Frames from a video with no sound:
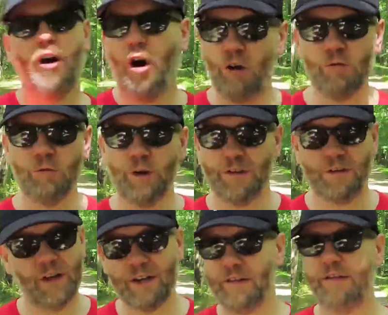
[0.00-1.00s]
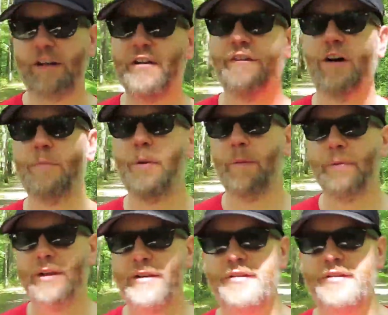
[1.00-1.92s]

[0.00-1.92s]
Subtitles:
onwards, and is still very popular